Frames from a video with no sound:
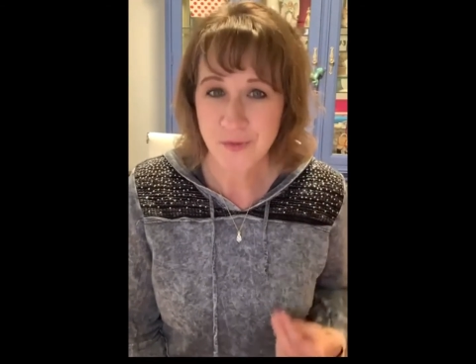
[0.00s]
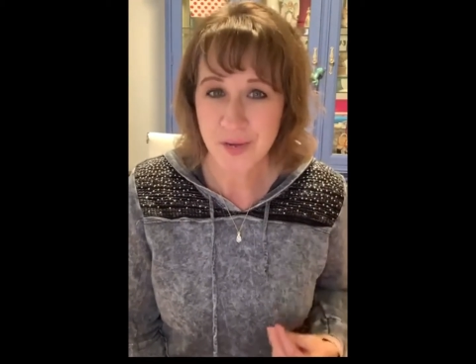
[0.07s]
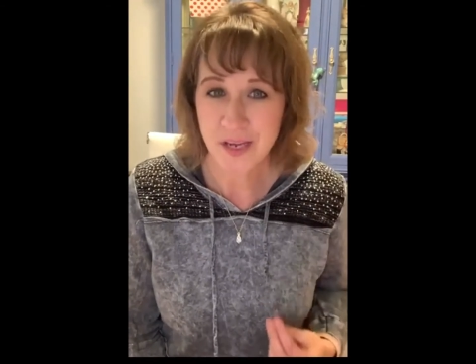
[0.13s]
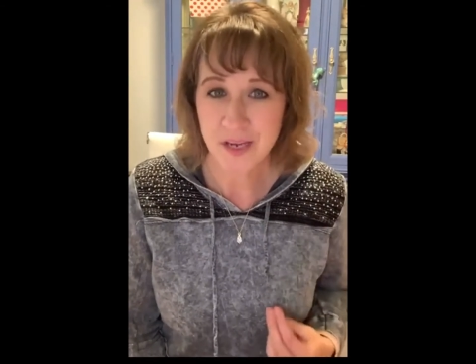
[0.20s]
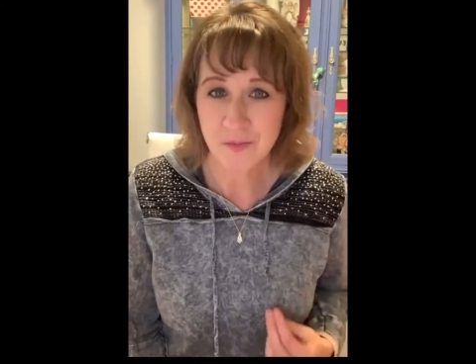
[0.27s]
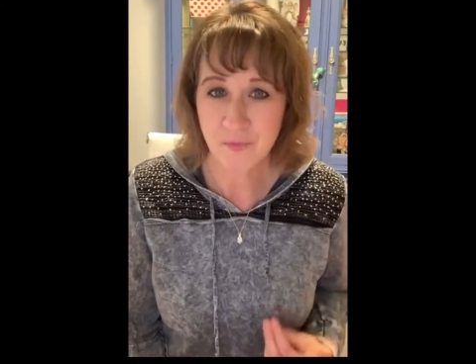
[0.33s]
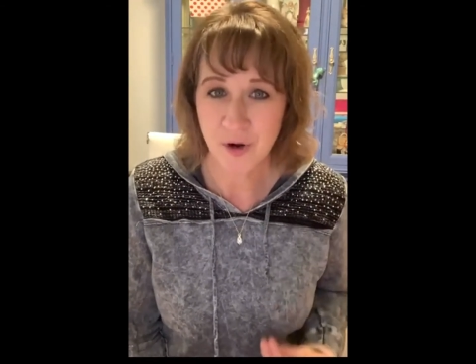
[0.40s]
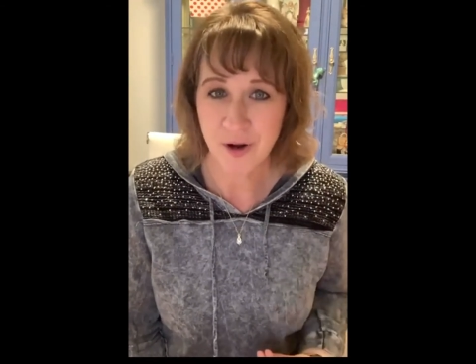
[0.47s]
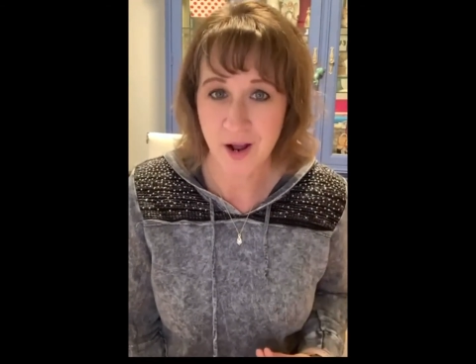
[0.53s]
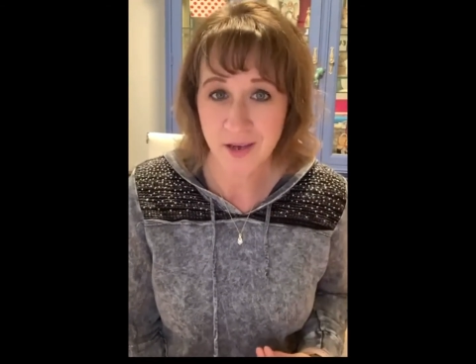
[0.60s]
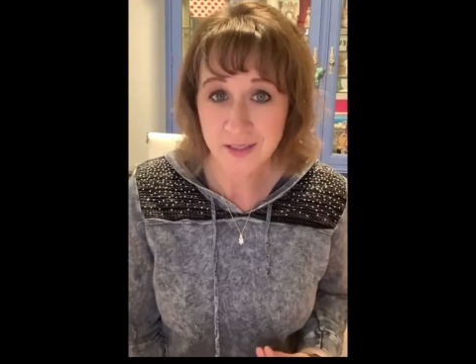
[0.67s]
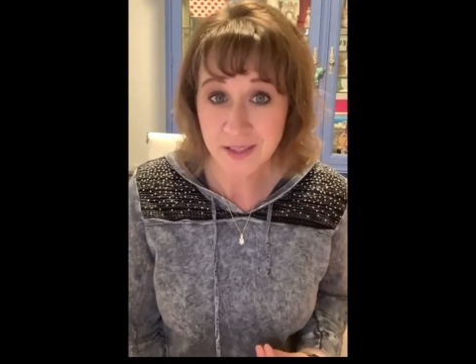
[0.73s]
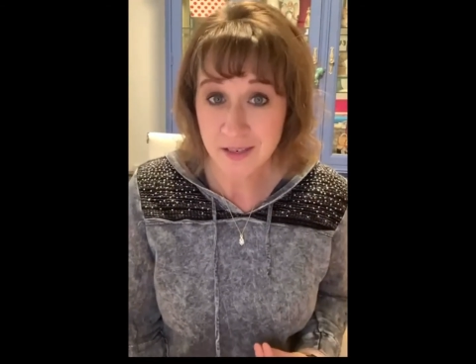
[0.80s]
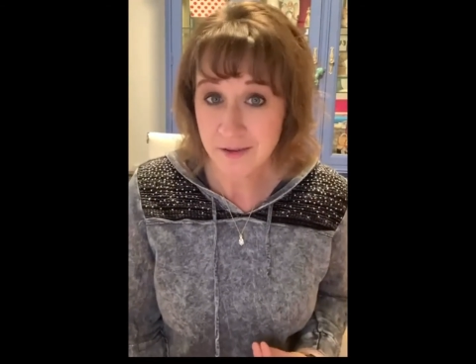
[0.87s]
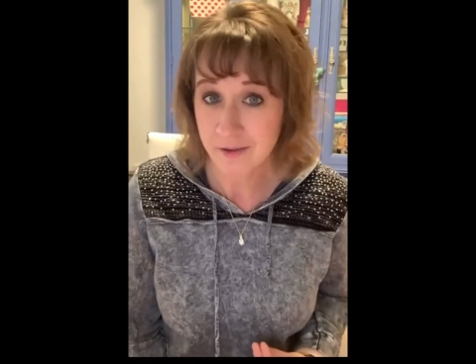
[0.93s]
being
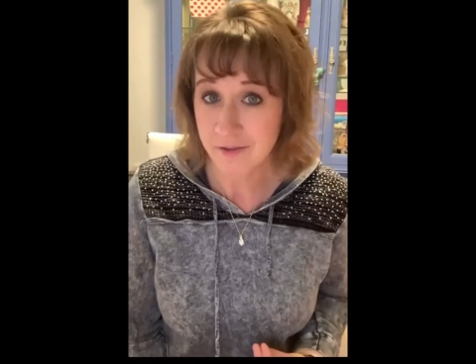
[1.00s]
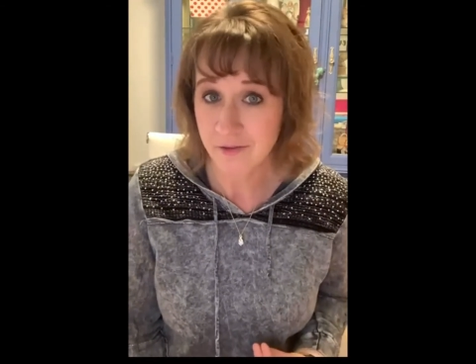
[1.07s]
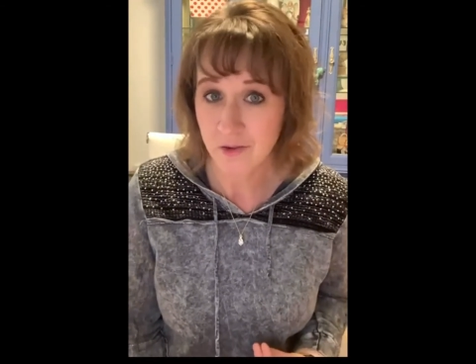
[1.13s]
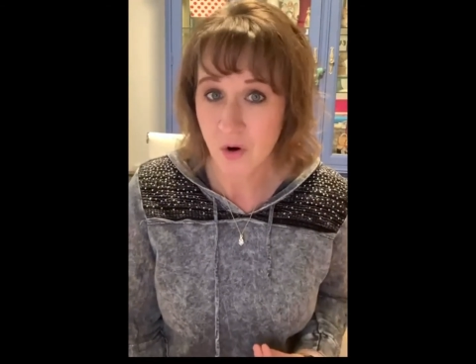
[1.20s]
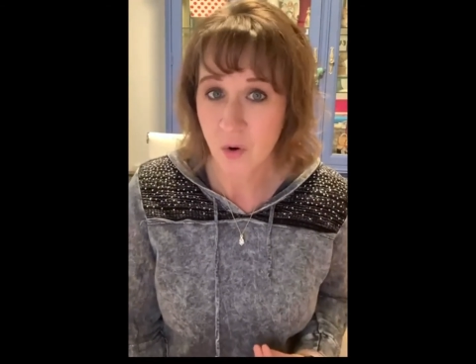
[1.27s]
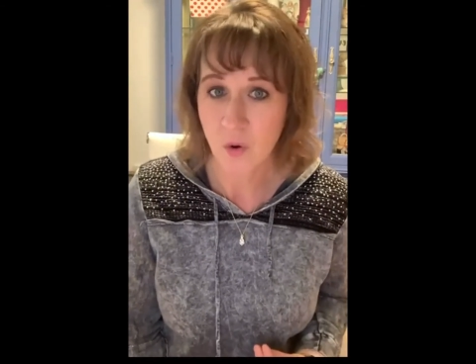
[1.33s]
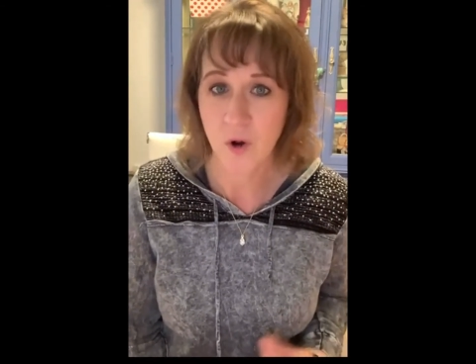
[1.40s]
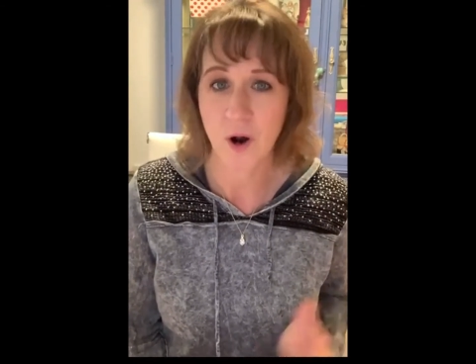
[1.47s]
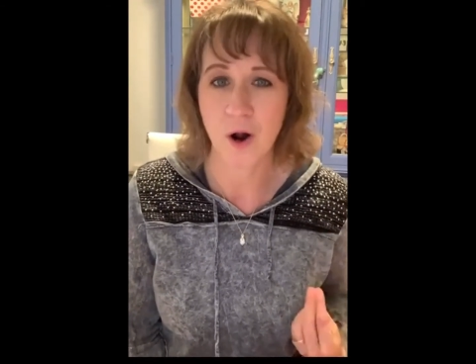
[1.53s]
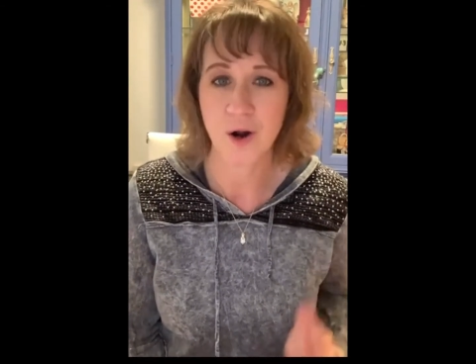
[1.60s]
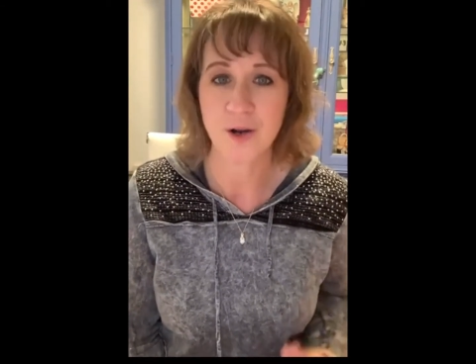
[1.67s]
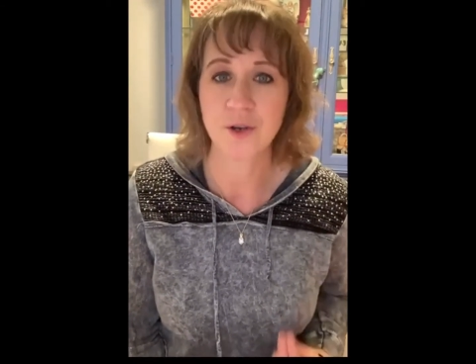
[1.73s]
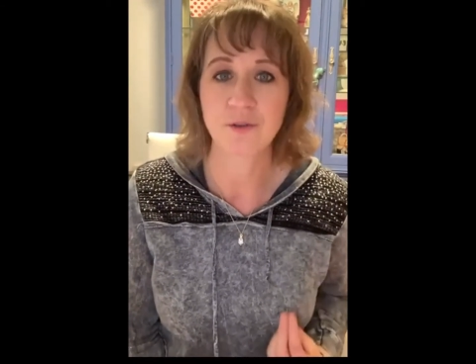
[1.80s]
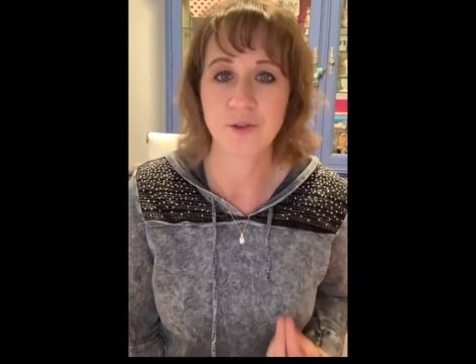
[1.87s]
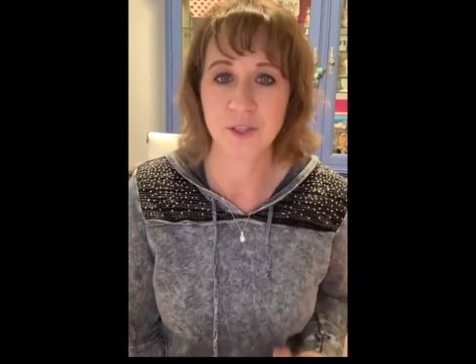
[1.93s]
productive or
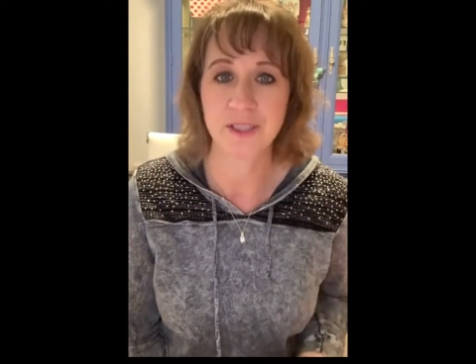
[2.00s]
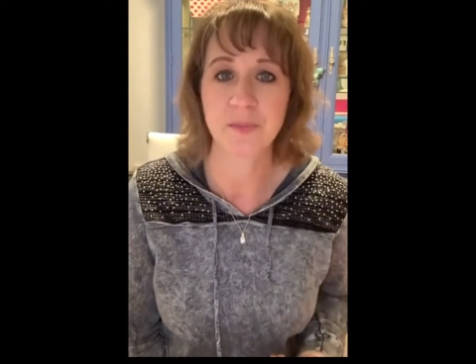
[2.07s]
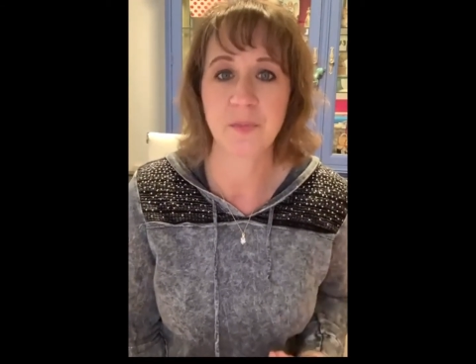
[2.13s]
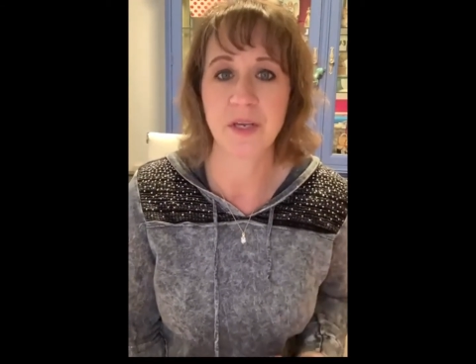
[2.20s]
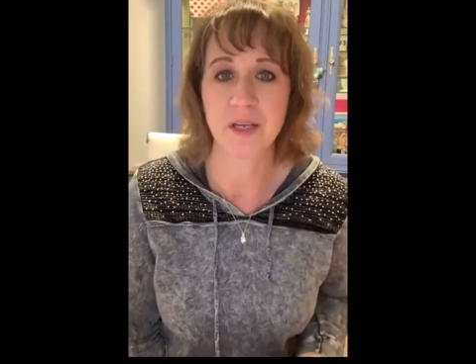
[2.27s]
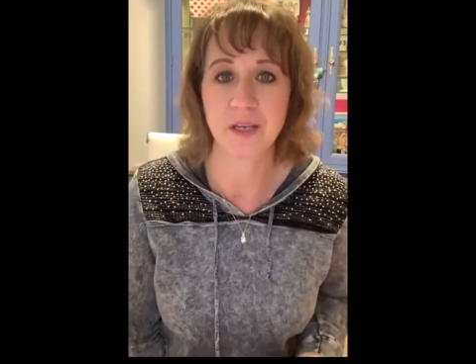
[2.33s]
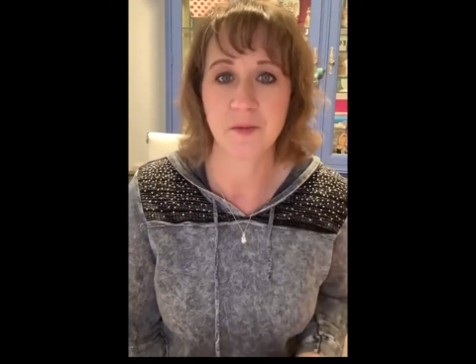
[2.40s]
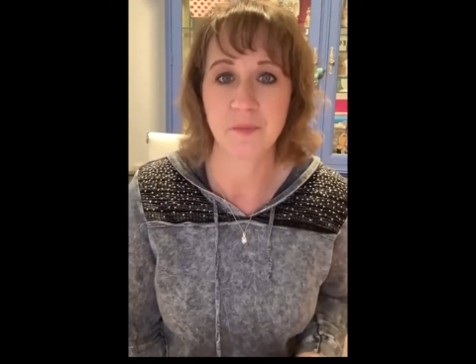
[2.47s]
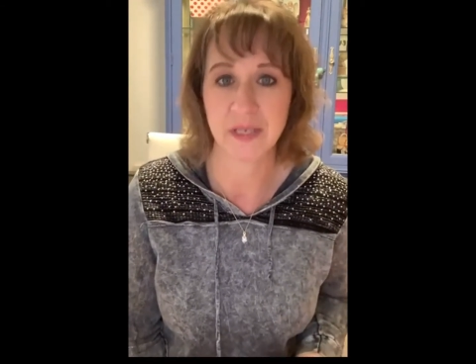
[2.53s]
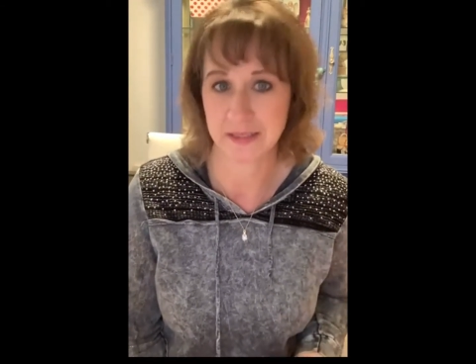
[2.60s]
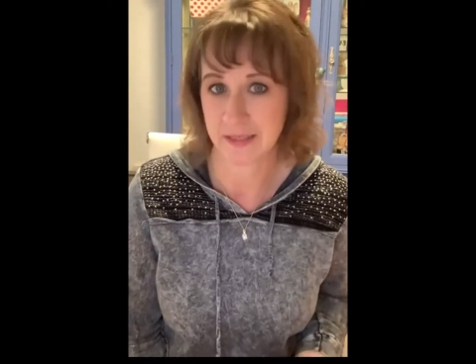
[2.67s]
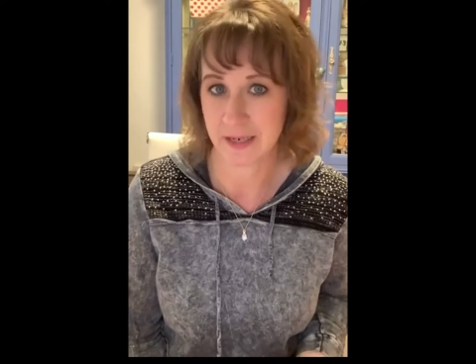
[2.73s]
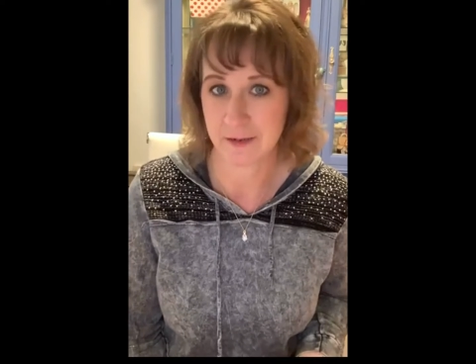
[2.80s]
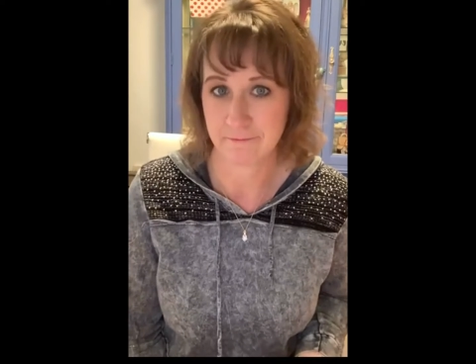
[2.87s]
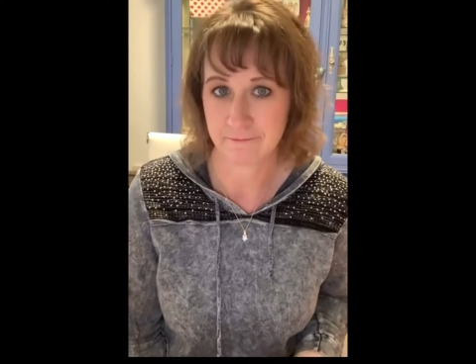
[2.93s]
are you just being
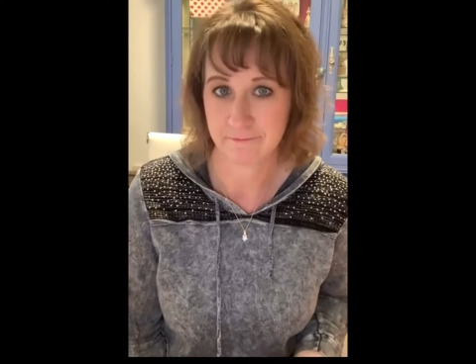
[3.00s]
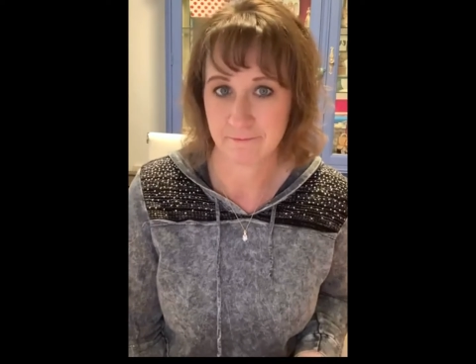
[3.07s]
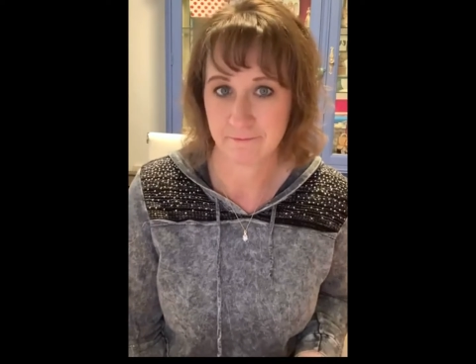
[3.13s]
busy?